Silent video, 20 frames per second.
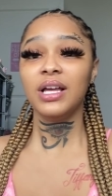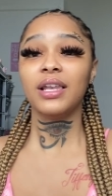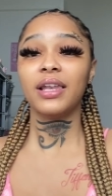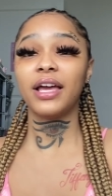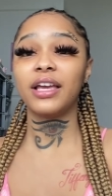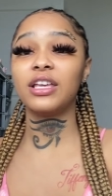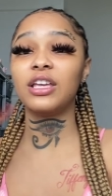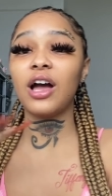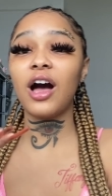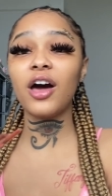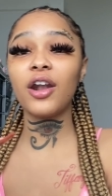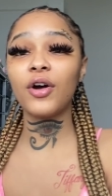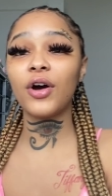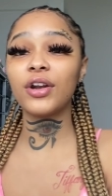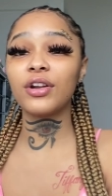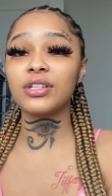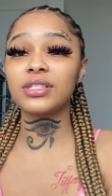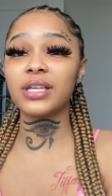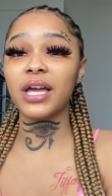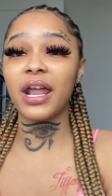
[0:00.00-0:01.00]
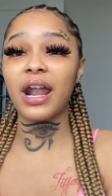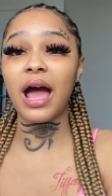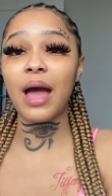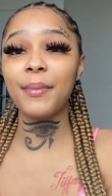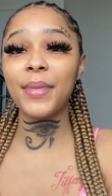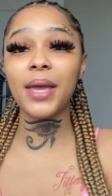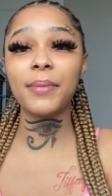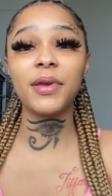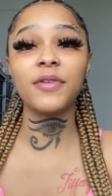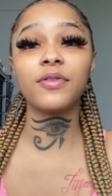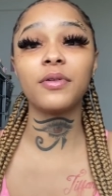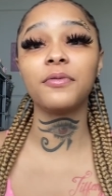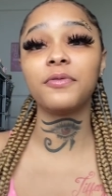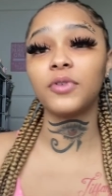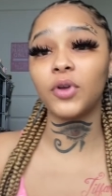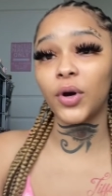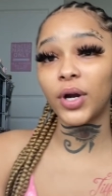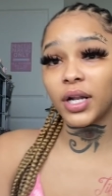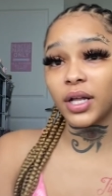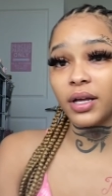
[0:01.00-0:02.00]
Like, y'all don't understand. I may be from
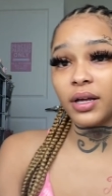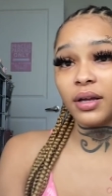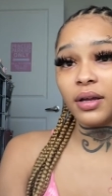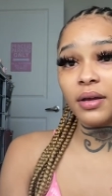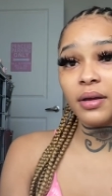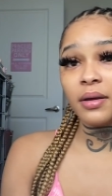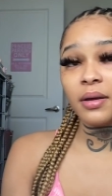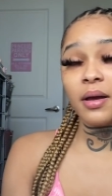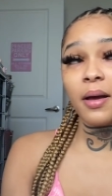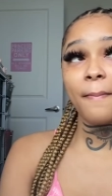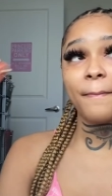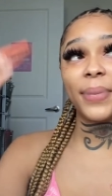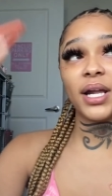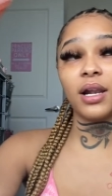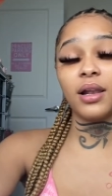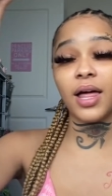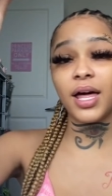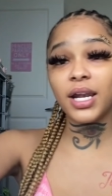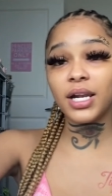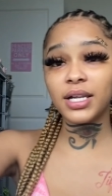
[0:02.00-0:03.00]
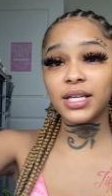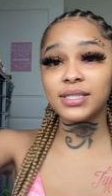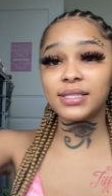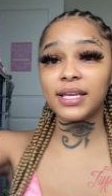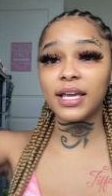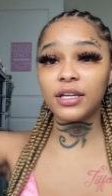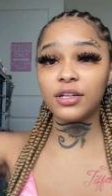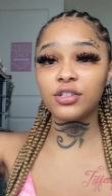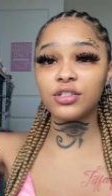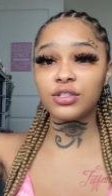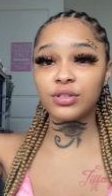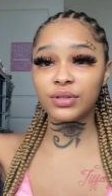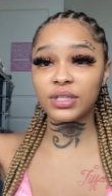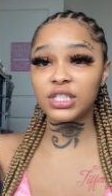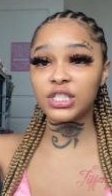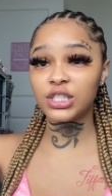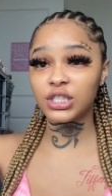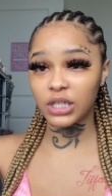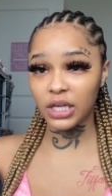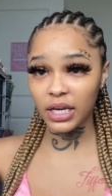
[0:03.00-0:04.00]
Florida, but a lot of this industry
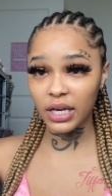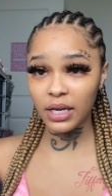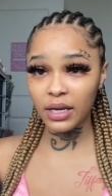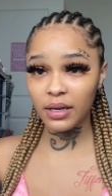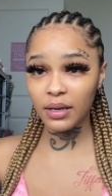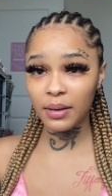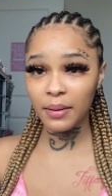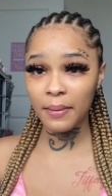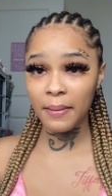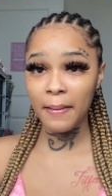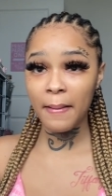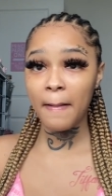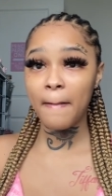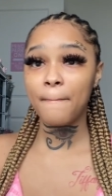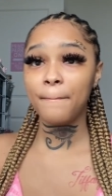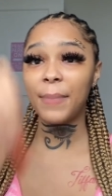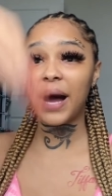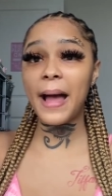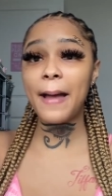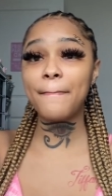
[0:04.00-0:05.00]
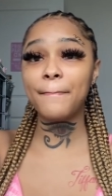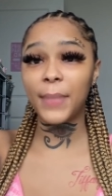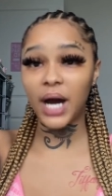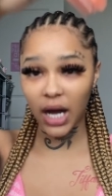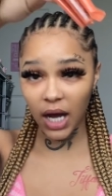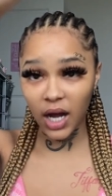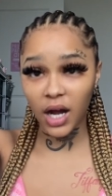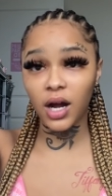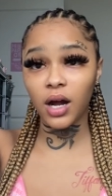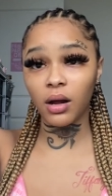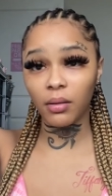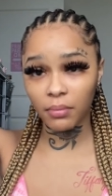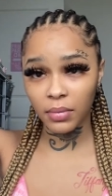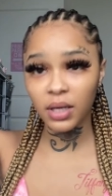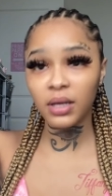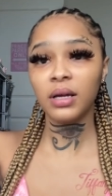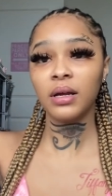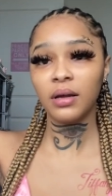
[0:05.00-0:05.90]
shit, my mom